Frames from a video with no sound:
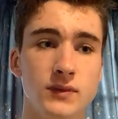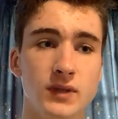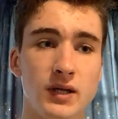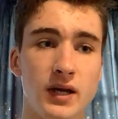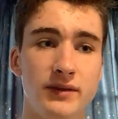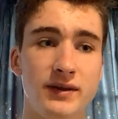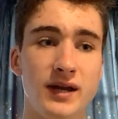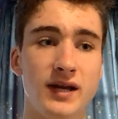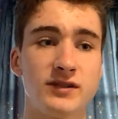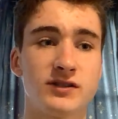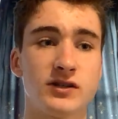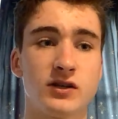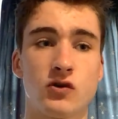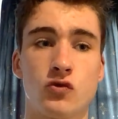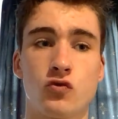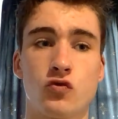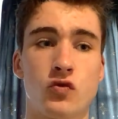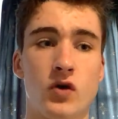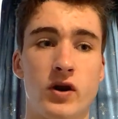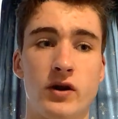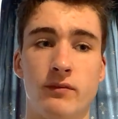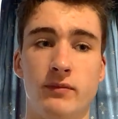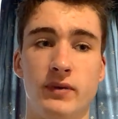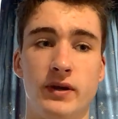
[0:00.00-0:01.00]
And that's
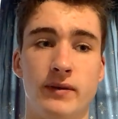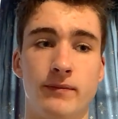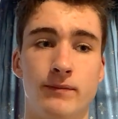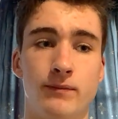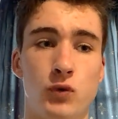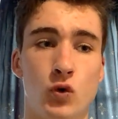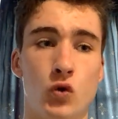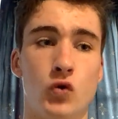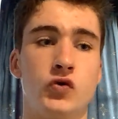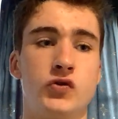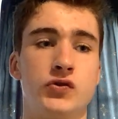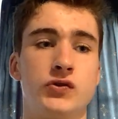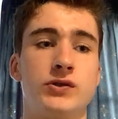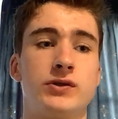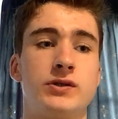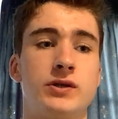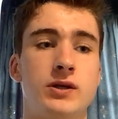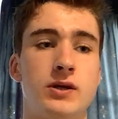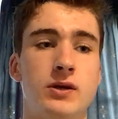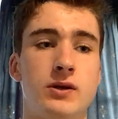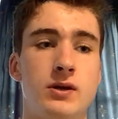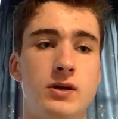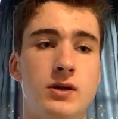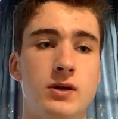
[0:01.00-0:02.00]
incredibly important.
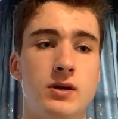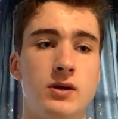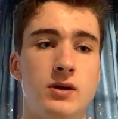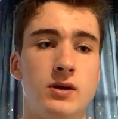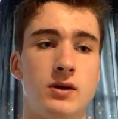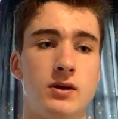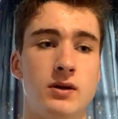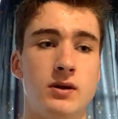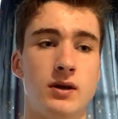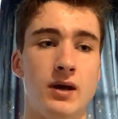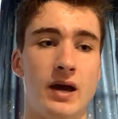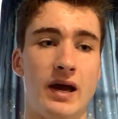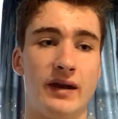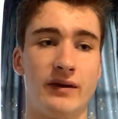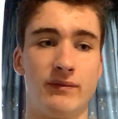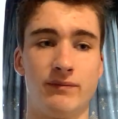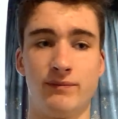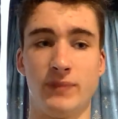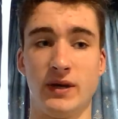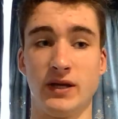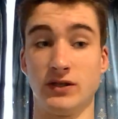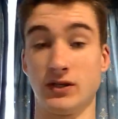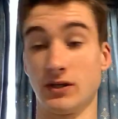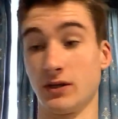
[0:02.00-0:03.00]
And
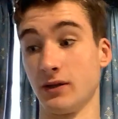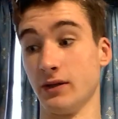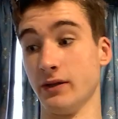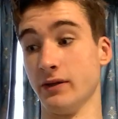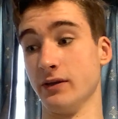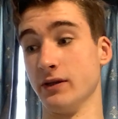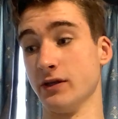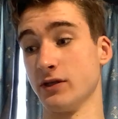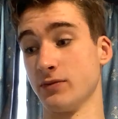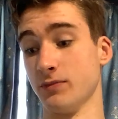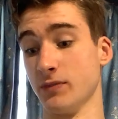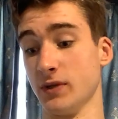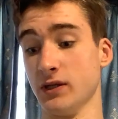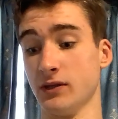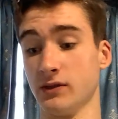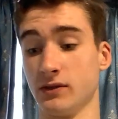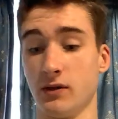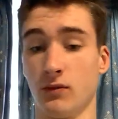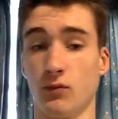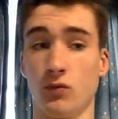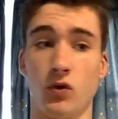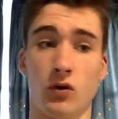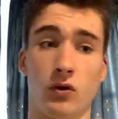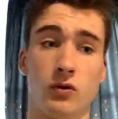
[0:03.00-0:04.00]
basically this means
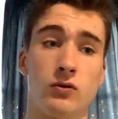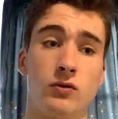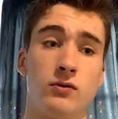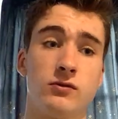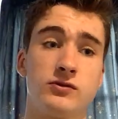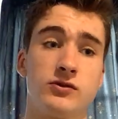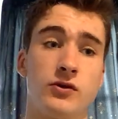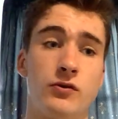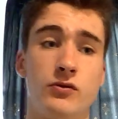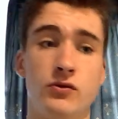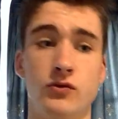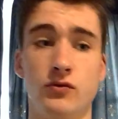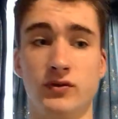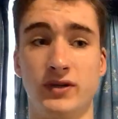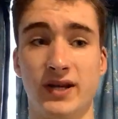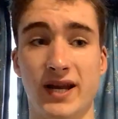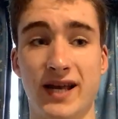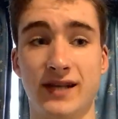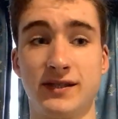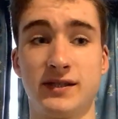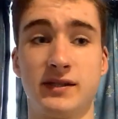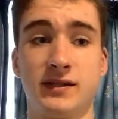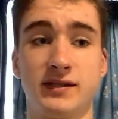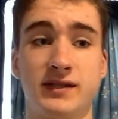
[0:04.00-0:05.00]
that one can also use
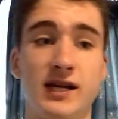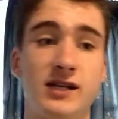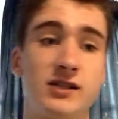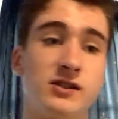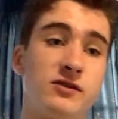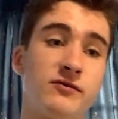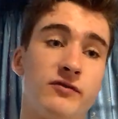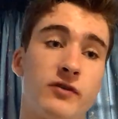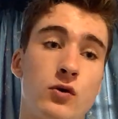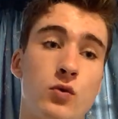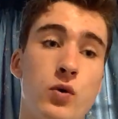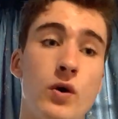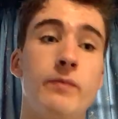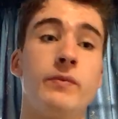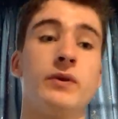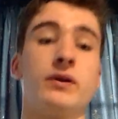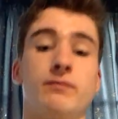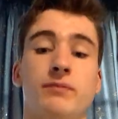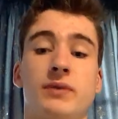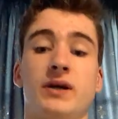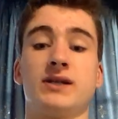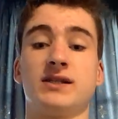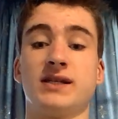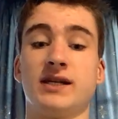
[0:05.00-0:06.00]
less intensive
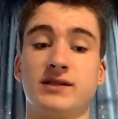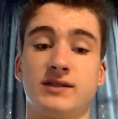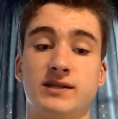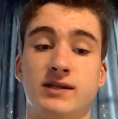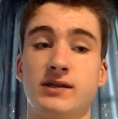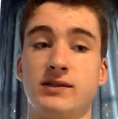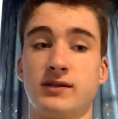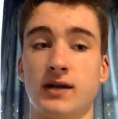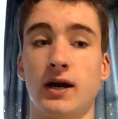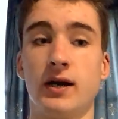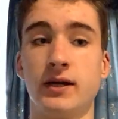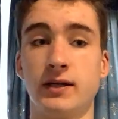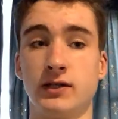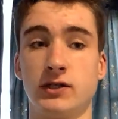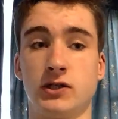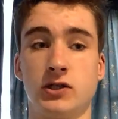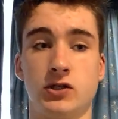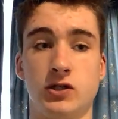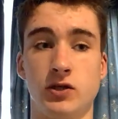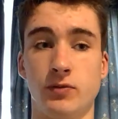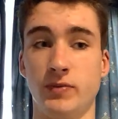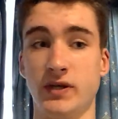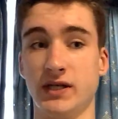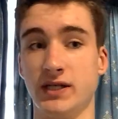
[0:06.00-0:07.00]
equipment, because it's
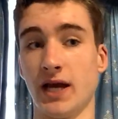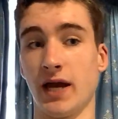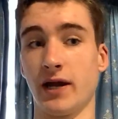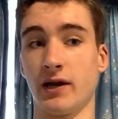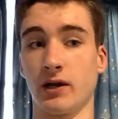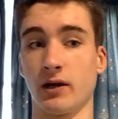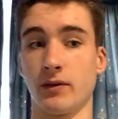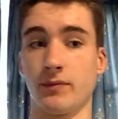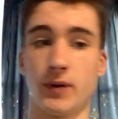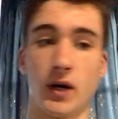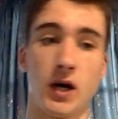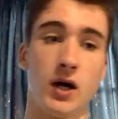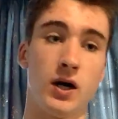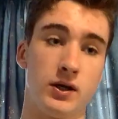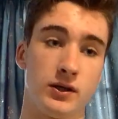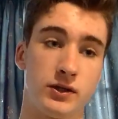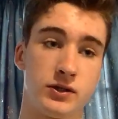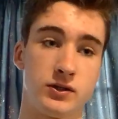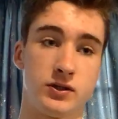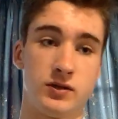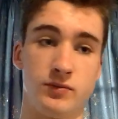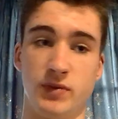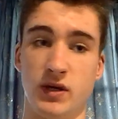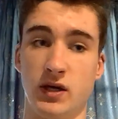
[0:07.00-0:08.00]
designed to be taken
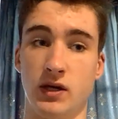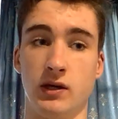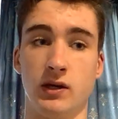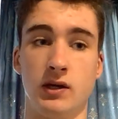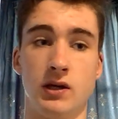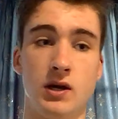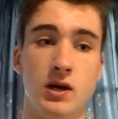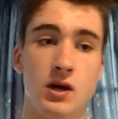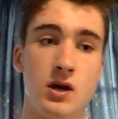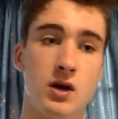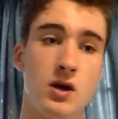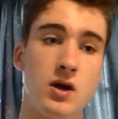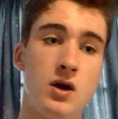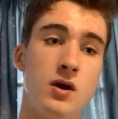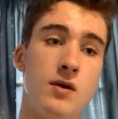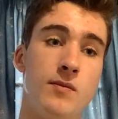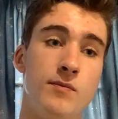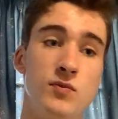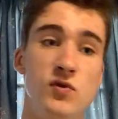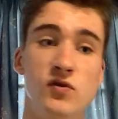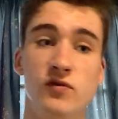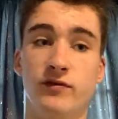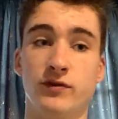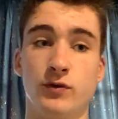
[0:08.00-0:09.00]
apart, to be
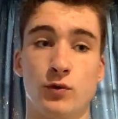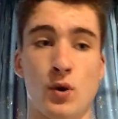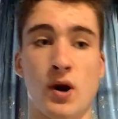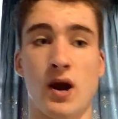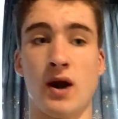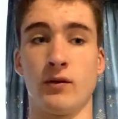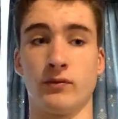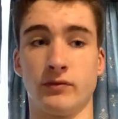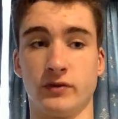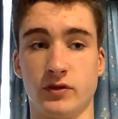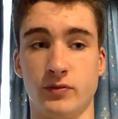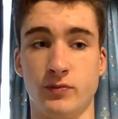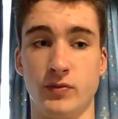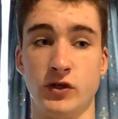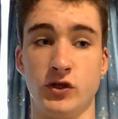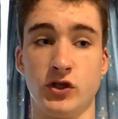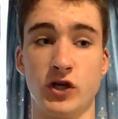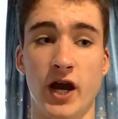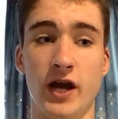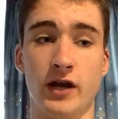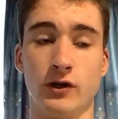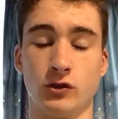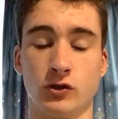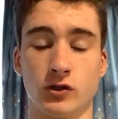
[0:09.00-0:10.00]
moved around, to be
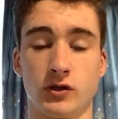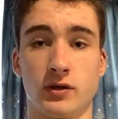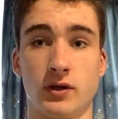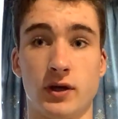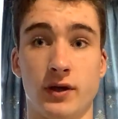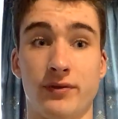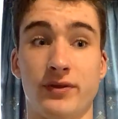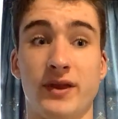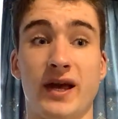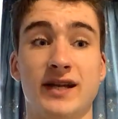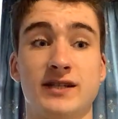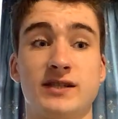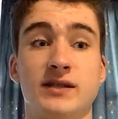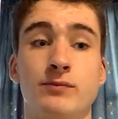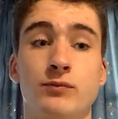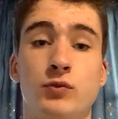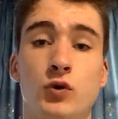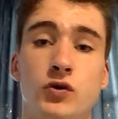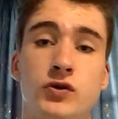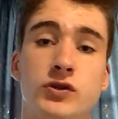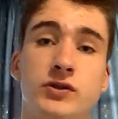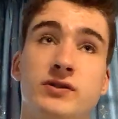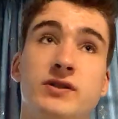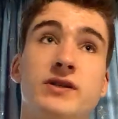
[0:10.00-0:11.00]
changed. And that's
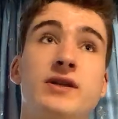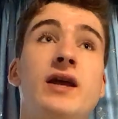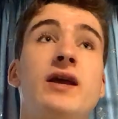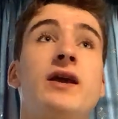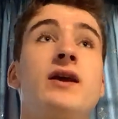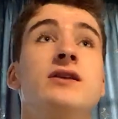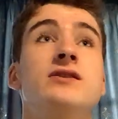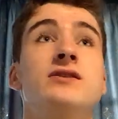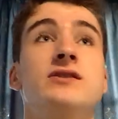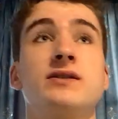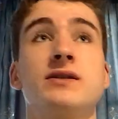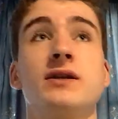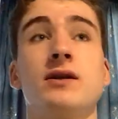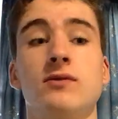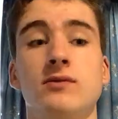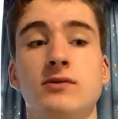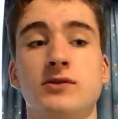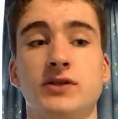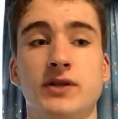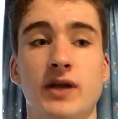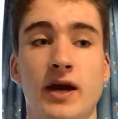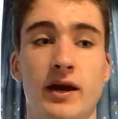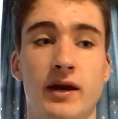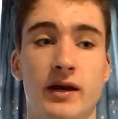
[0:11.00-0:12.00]
important, and it can still
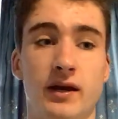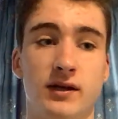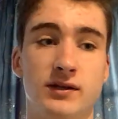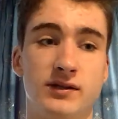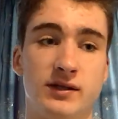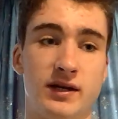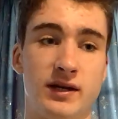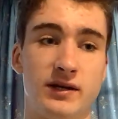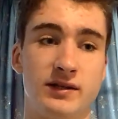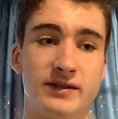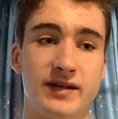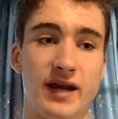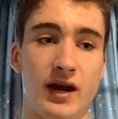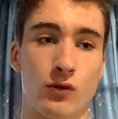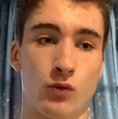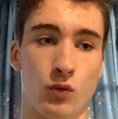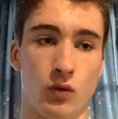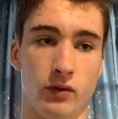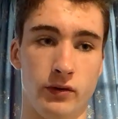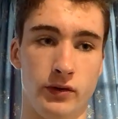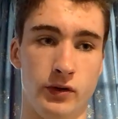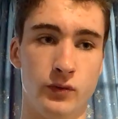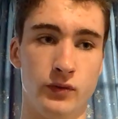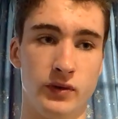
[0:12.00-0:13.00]
stay as an
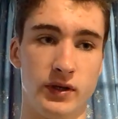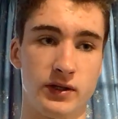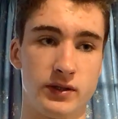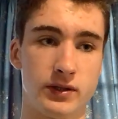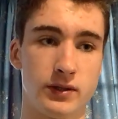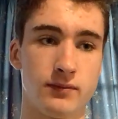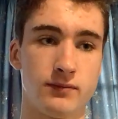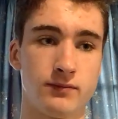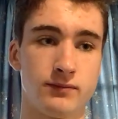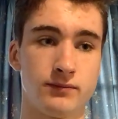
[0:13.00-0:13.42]
integral unit.